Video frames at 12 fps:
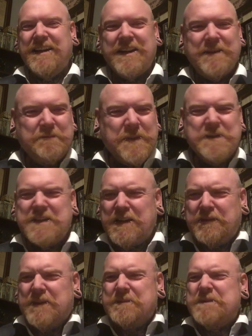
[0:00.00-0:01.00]
music,
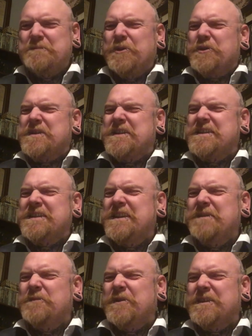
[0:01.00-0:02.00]
films and books, there's
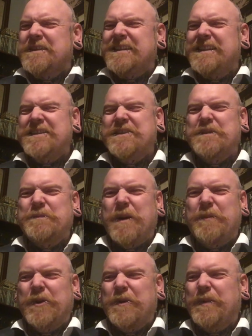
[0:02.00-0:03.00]
certain ones, let's just
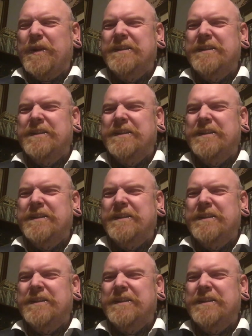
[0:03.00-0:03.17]
bob up.